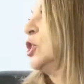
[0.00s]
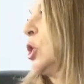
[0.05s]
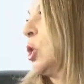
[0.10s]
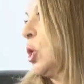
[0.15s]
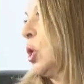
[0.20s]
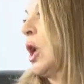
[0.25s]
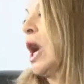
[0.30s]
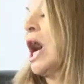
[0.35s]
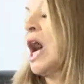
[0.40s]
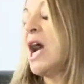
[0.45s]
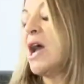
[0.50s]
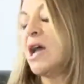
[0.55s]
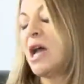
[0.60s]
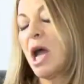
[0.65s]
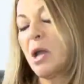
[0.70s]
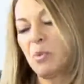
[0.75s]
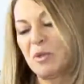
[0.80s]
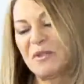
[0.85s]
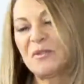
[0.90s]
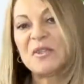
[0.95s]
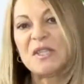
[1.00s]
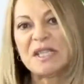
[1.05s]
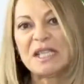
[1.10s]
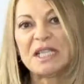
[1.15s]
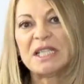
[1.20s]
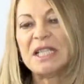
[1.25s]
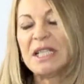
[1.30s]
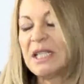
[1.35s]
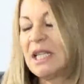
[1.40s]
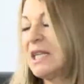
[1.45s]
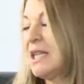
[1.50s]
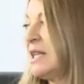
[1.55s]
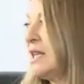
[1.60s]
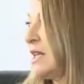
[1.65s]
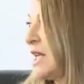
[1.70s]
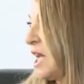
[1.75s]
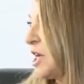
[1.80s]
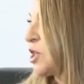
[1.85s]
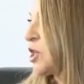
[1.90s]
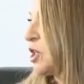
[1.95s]
Though I was
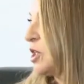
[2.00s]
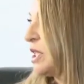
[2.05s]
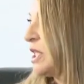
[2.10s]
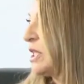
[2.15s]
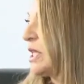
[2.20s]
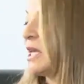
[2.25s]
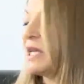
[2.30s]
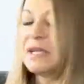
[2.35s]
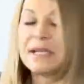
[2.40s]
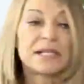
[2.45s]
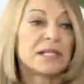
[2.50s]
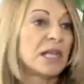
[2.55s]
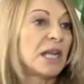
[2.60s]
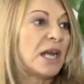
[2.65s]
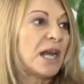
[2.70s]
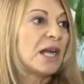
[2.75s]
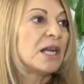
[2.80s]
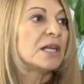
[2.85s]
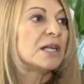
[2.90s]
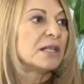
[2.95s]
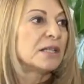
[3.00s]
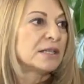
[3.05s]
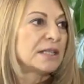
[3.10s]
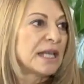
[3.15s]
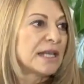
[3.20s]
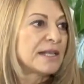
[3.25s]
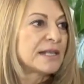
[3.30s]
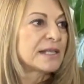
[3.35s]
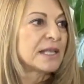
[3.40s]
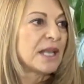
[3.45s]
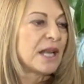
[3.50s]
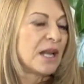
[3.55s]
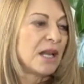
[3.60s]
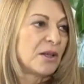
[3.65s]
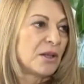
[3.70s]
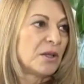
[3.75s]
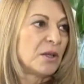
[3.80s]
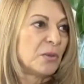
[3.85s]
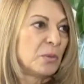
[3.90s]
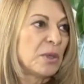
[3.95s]
facilitating actually Tesla
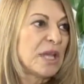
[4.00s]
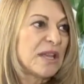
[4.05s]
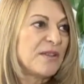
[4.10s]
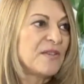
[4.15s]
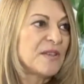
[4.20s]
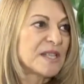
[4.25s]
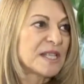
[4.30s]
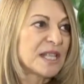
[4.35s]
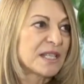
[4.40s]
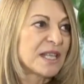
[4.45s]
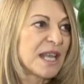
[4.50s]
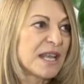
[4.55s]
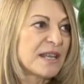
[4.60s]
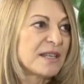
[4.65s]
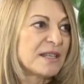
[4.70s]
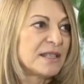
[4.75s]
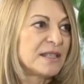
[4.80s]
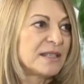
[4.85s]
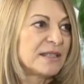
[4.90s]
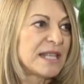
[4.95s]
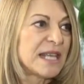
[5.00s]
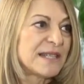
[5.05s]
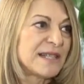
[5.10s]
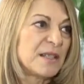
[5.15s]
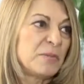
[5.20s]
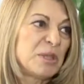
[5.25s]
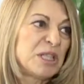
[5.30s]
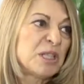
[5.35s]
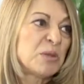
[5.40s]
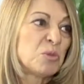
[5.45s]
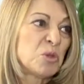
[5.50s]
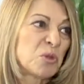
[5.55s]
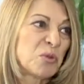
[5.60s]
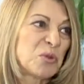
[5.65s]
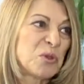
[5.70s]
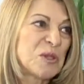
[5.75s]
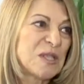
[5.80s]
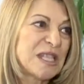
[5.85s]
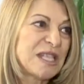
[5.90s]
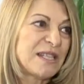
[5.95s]
waves and Tesla
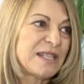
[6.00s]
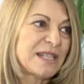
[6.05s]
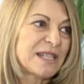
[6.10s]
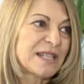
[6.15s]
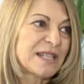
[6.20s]
Metamorphosis